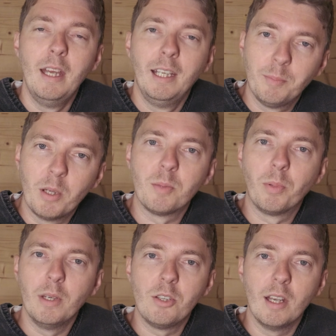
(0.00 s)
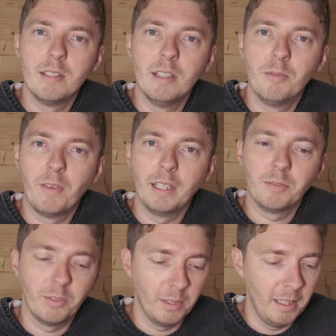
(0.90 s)
It's much appreciated. Thanks
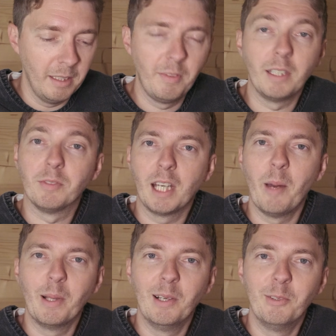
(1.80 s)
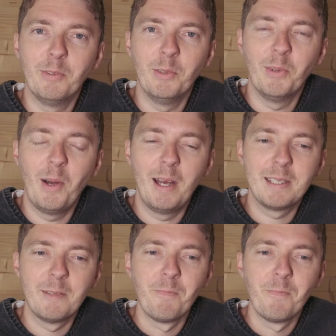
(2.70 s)
for coming along for the ride.